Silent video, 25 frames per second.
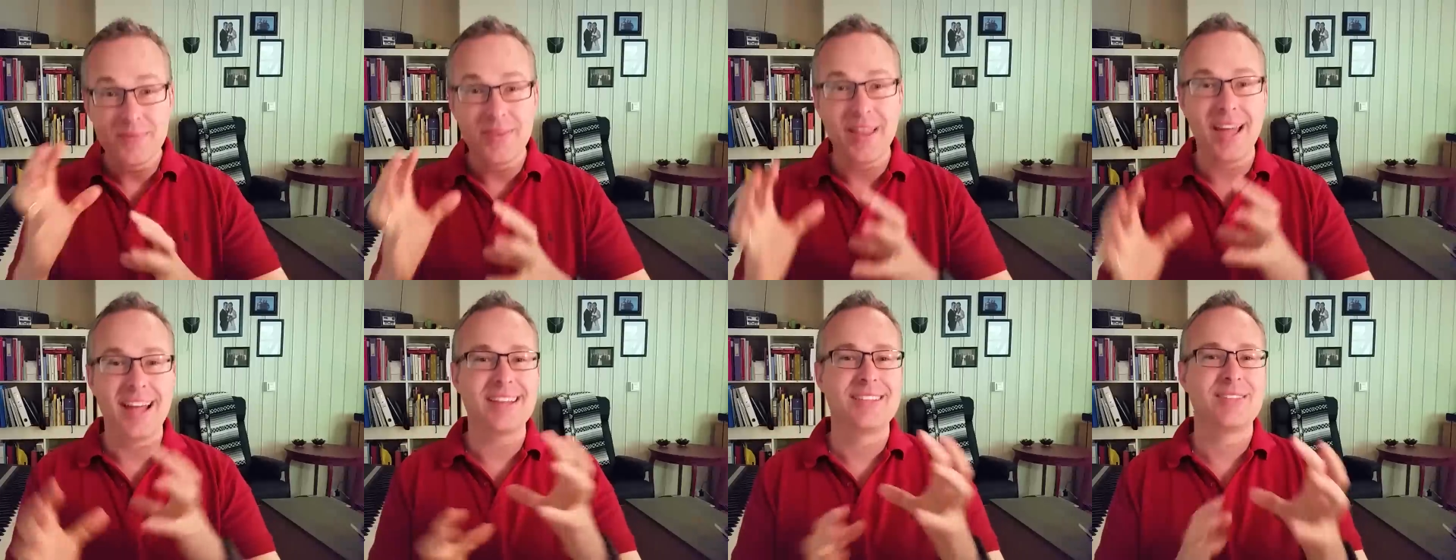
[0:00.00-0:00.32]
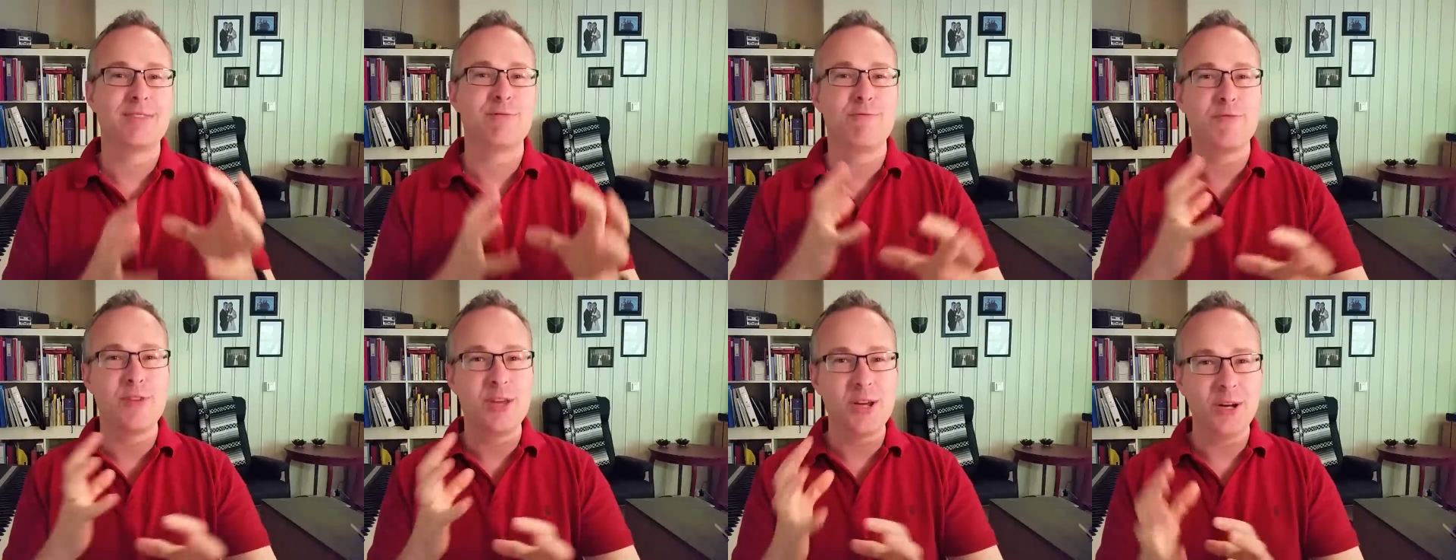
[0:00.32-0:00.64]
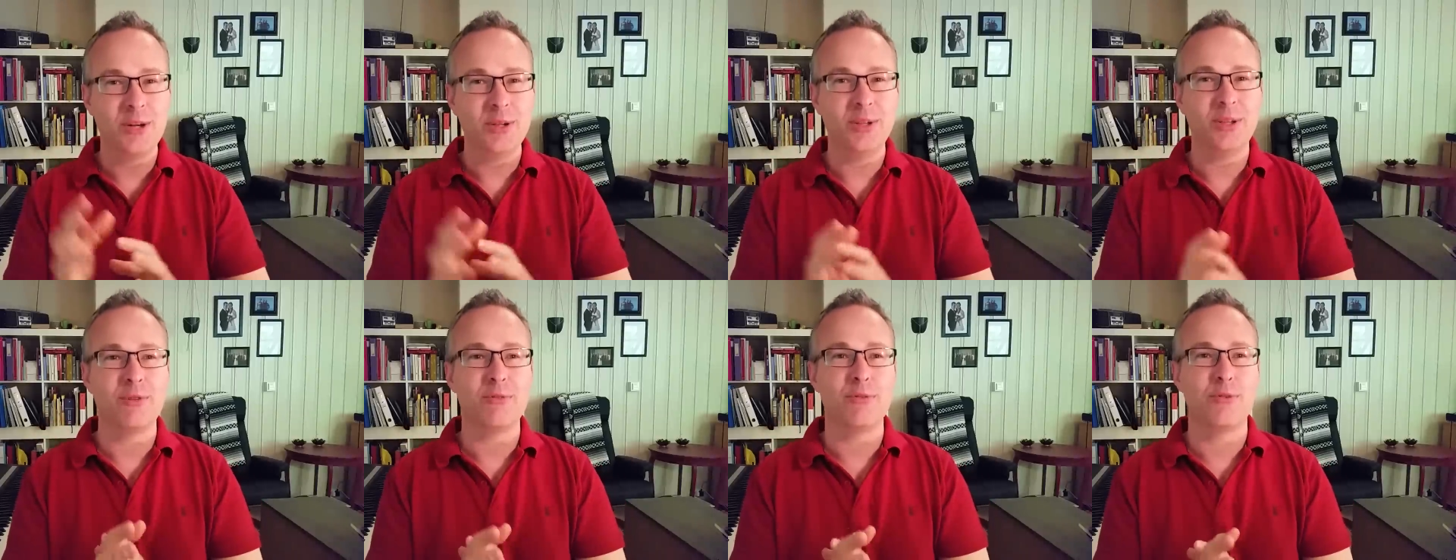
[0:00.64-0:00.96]
nice
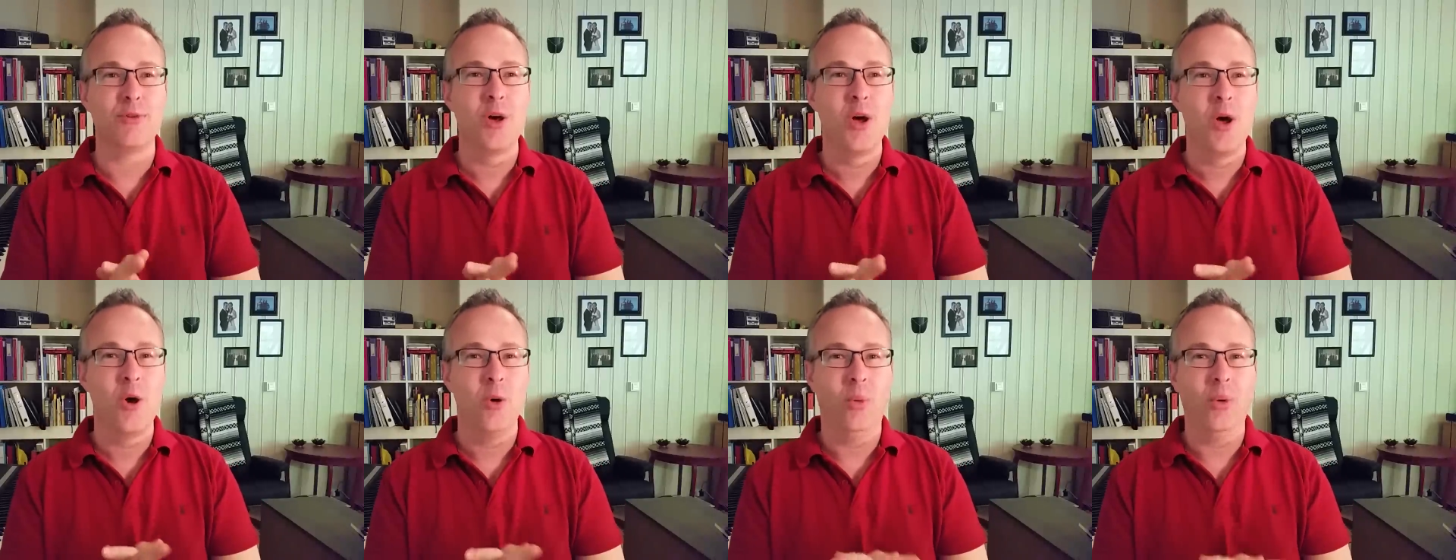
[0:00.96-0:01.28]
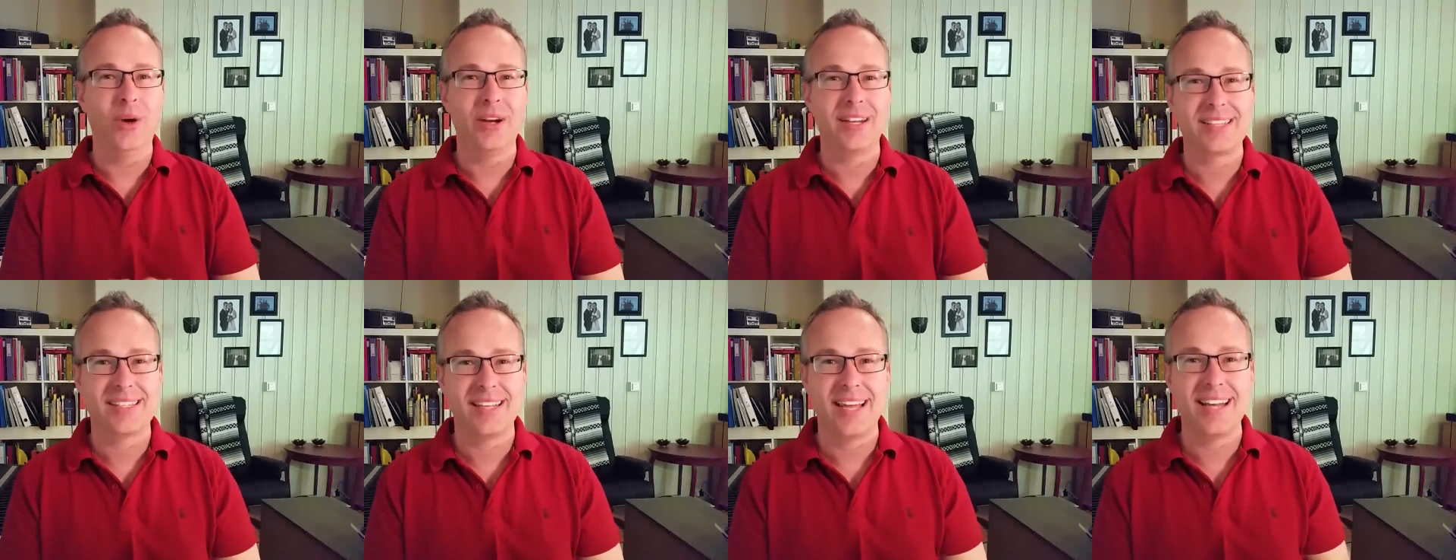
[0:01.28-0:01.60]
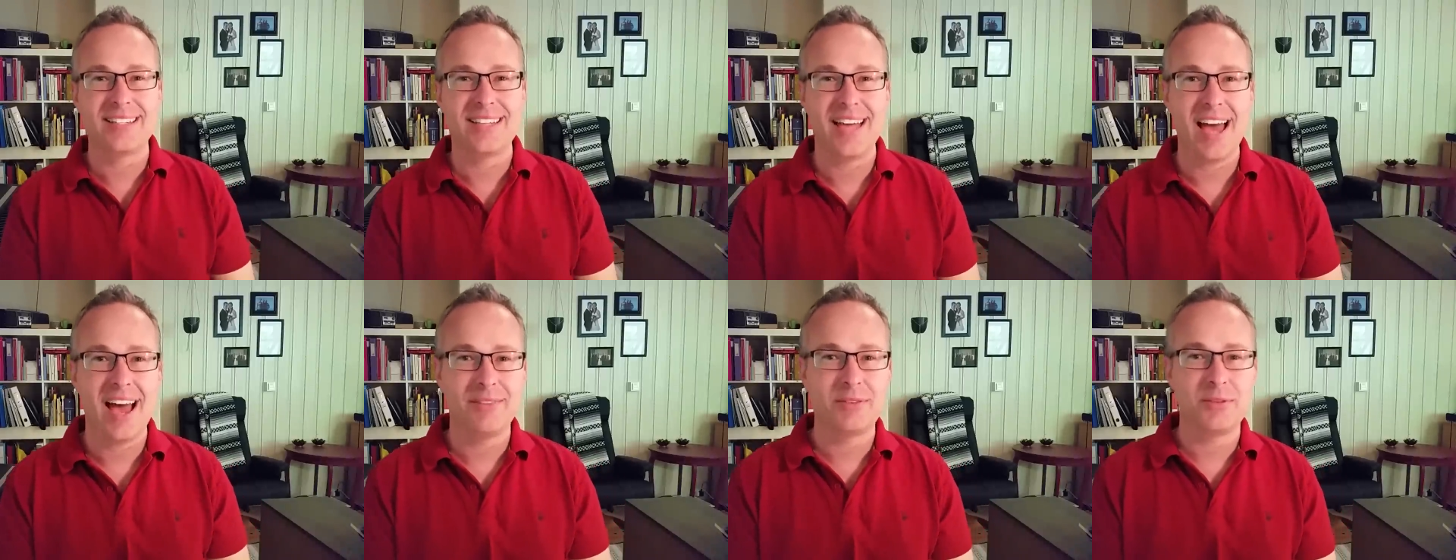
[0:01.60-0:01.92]
feel of what it's
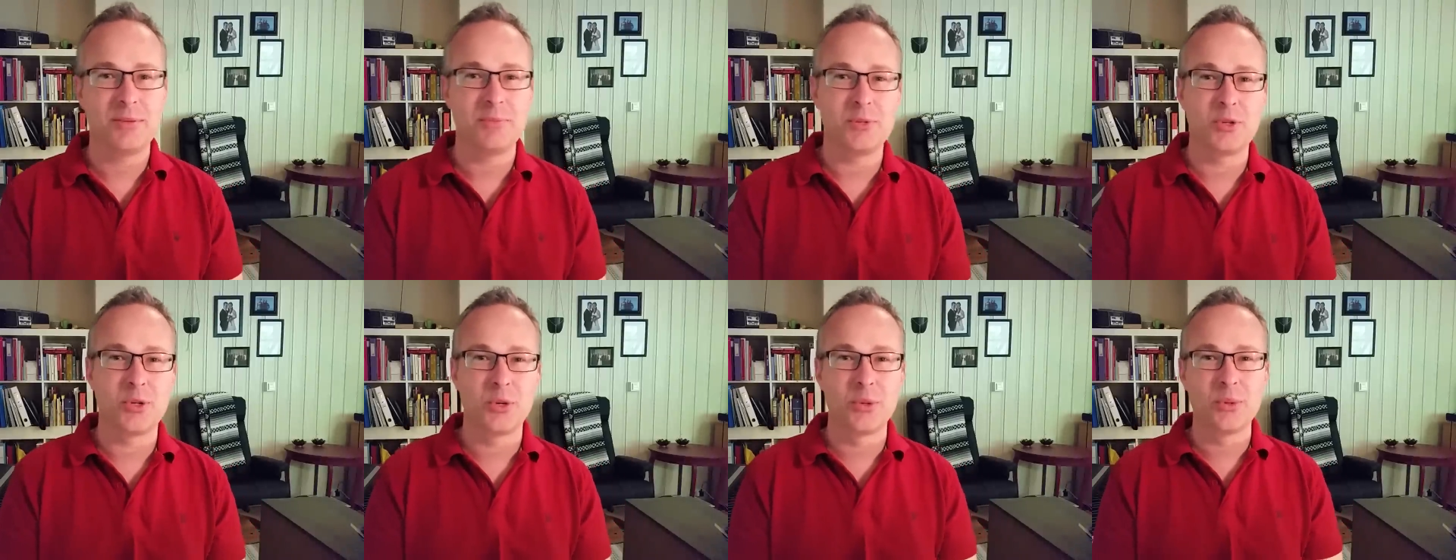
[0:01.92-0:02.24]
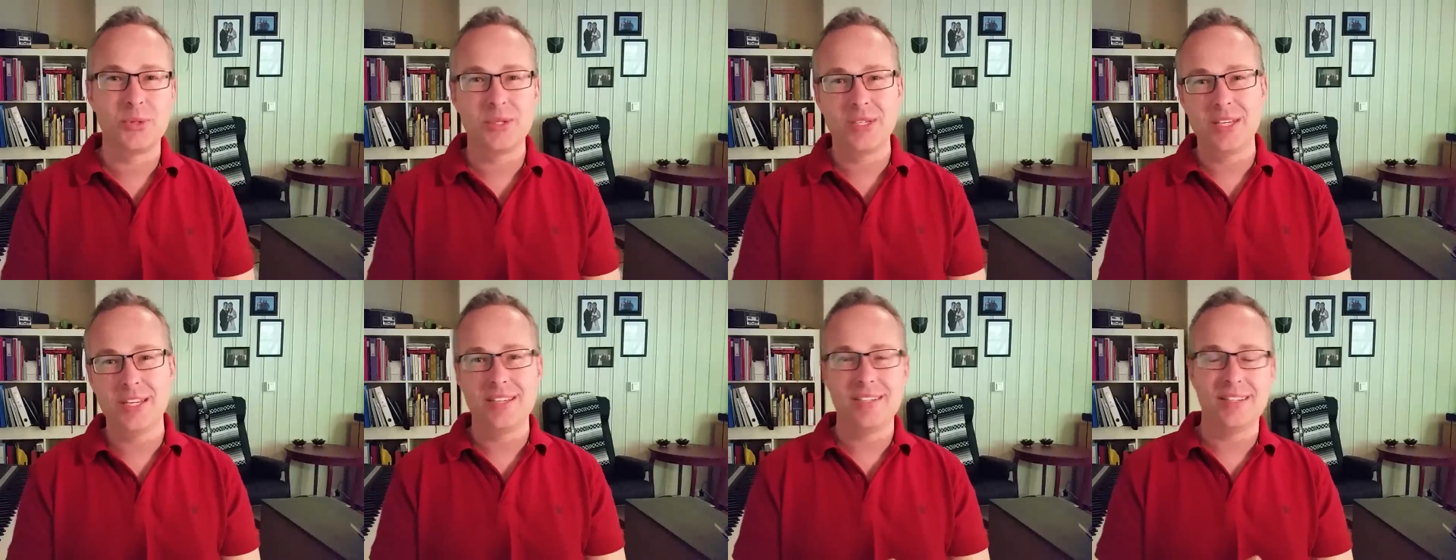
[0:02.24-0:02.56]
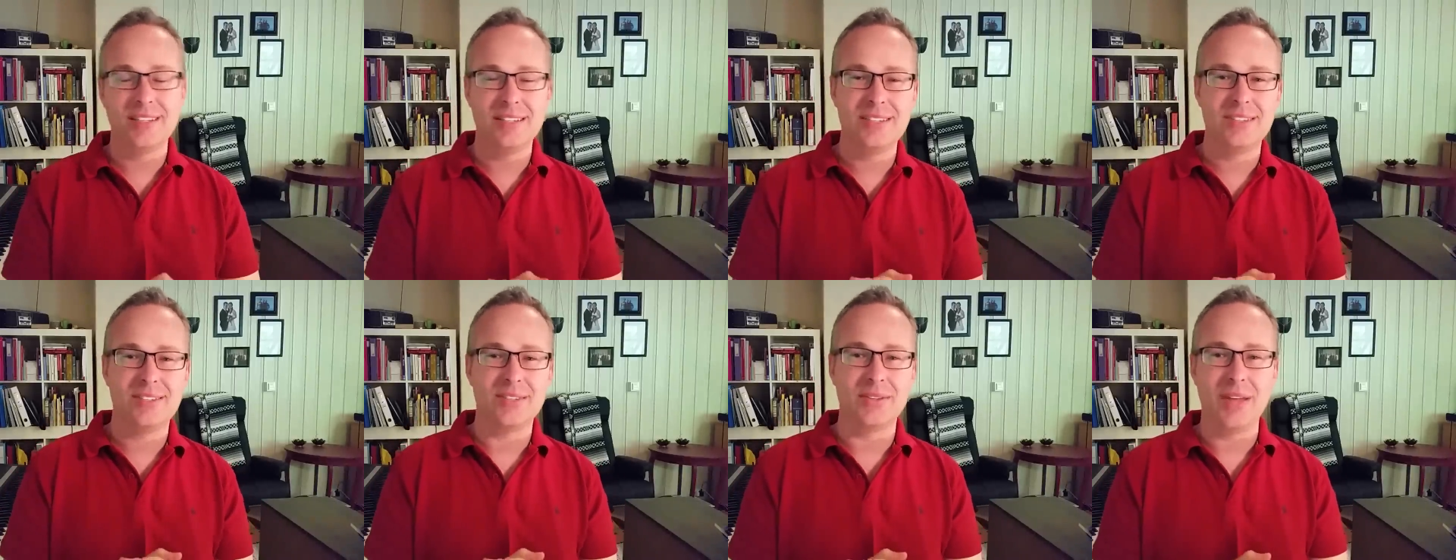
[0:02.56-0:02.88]
like to have some true
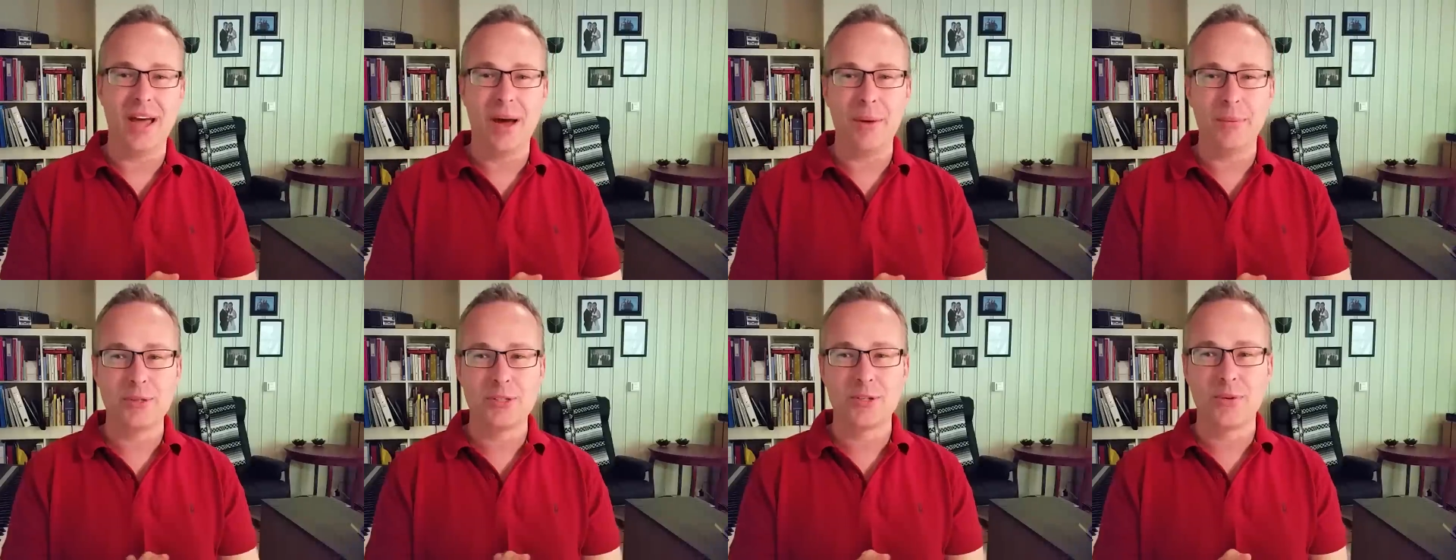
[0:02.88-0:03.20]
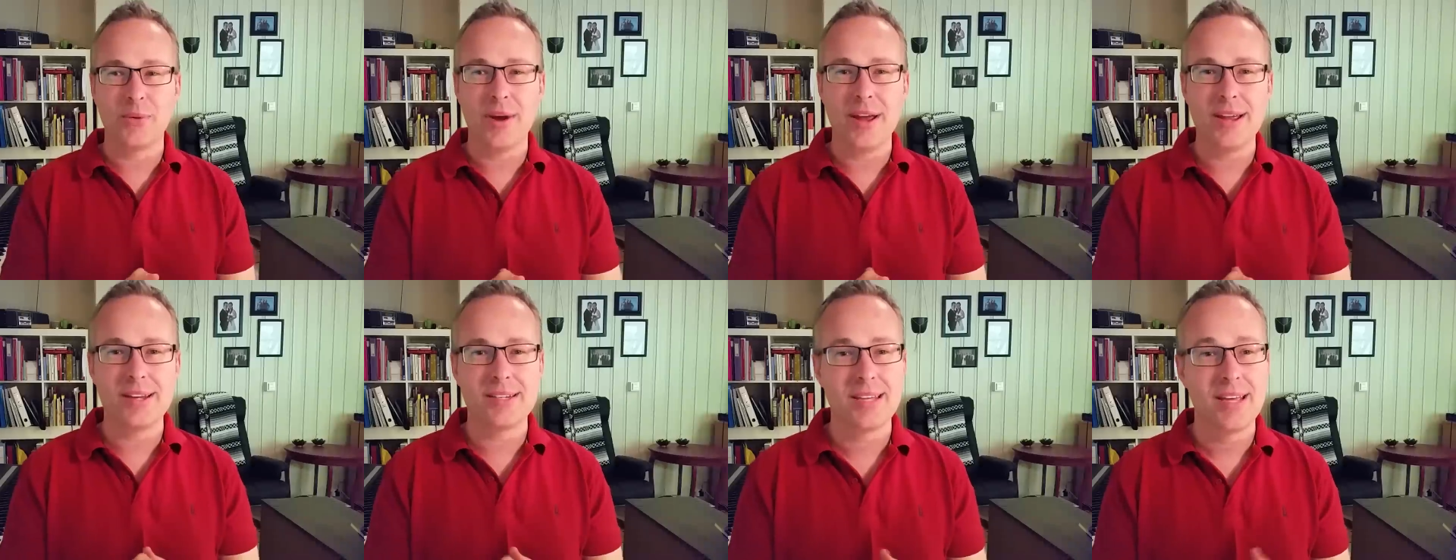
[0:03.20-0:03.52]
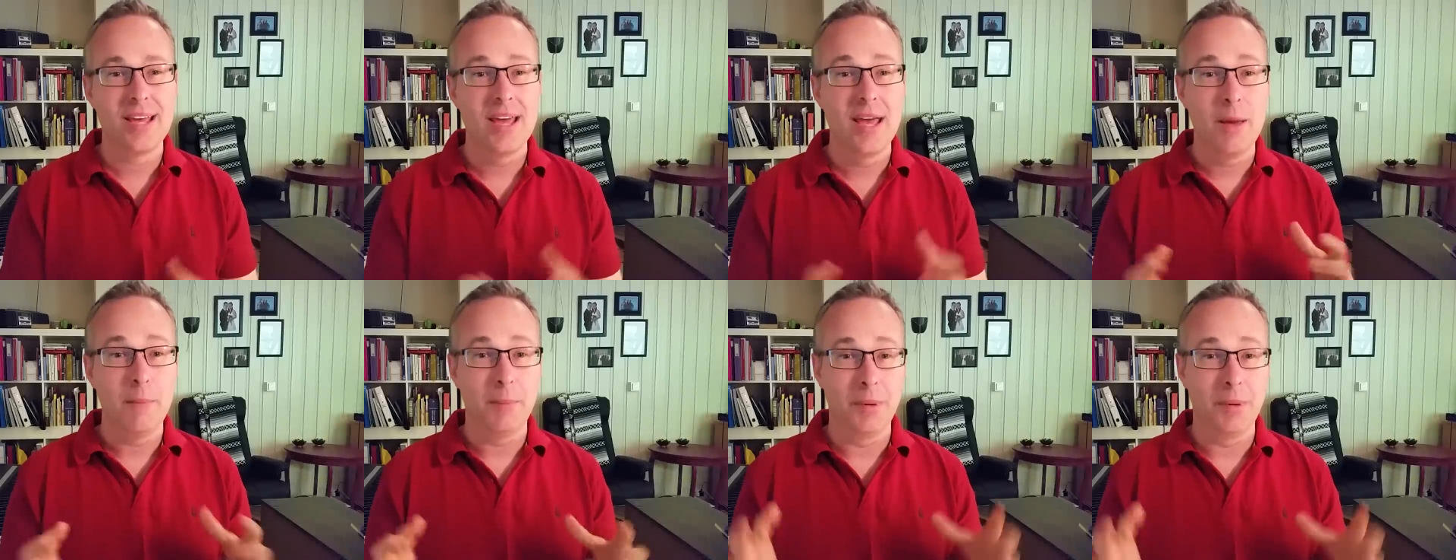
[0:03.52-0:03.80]
seasons, so that was great.